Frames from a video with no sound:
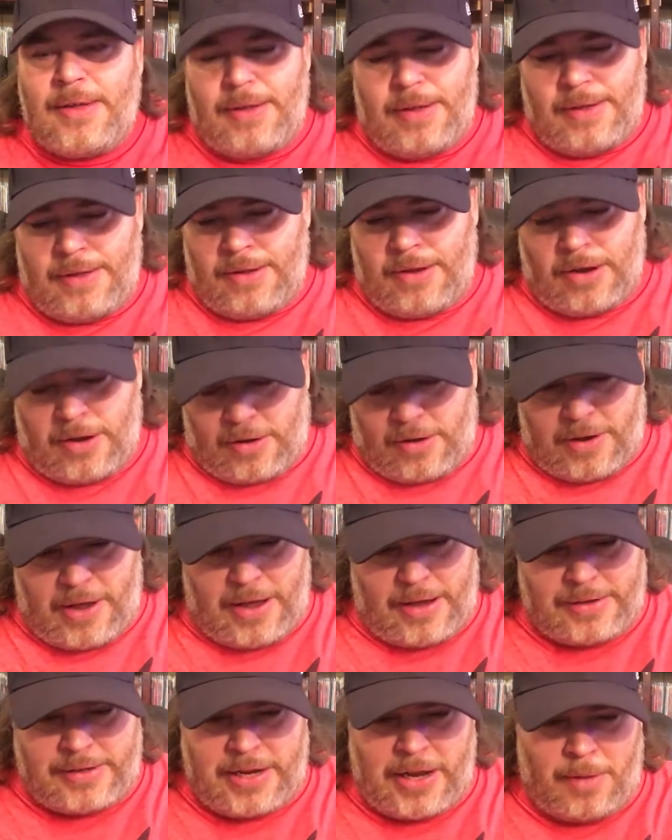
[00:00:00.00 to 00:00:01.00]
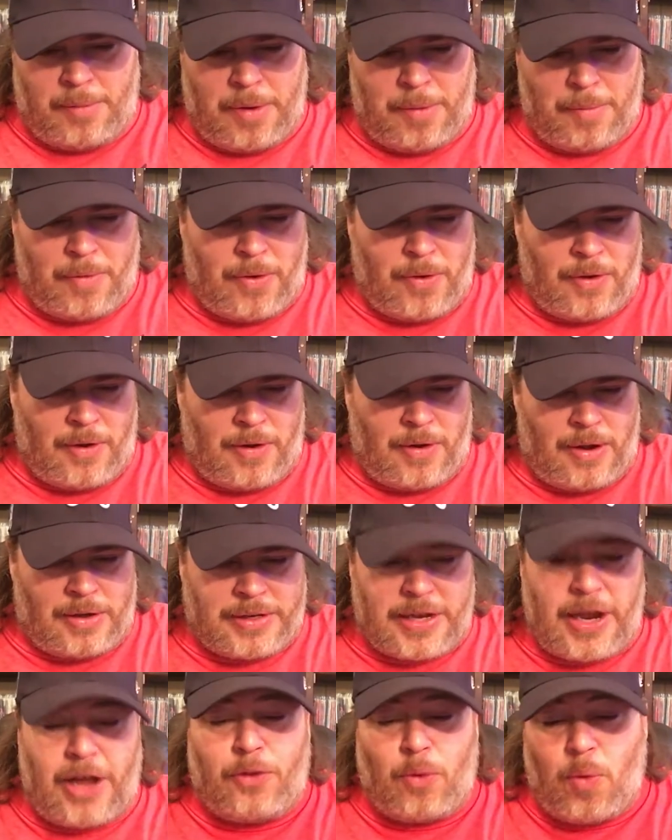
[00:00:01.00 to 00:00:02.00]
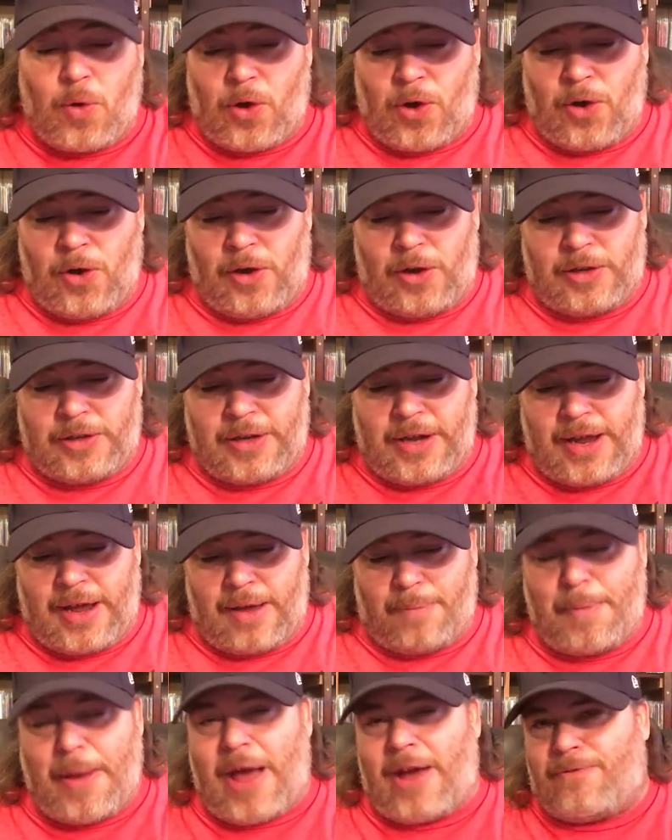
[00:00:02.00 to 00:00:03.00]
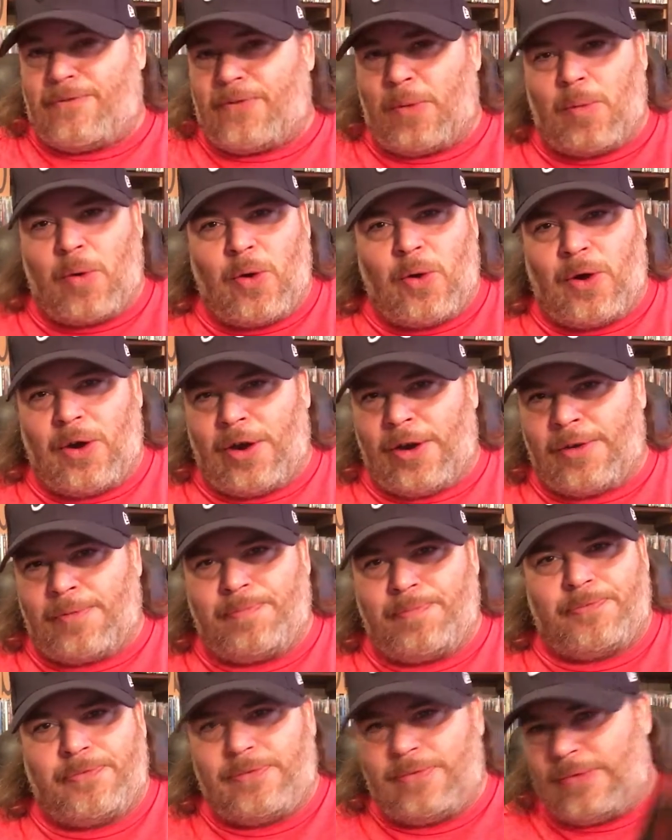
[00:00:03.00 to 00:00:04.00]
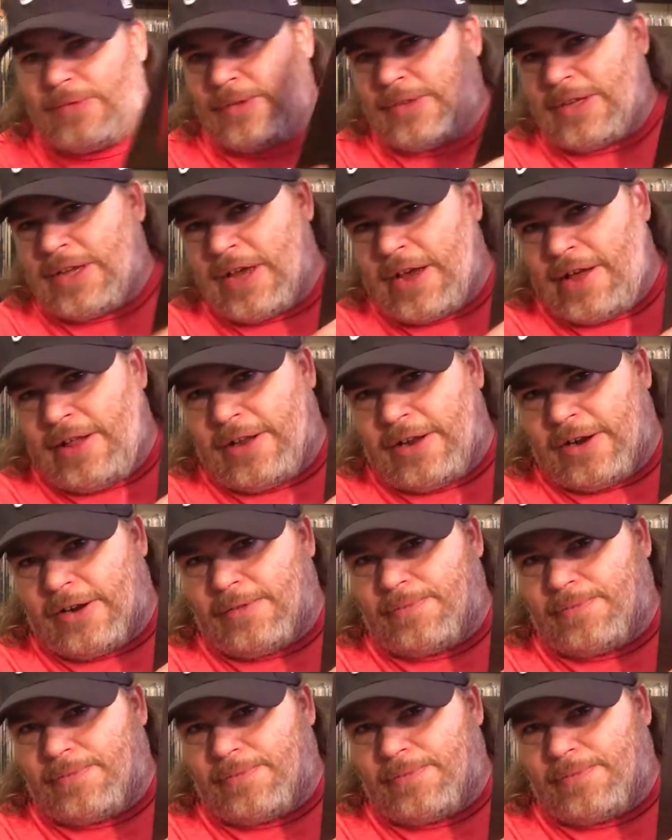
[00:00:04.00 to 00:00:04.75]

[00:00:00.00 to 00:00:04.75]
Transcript: you know, Tell Me More, Tell the World, Back for More. Killer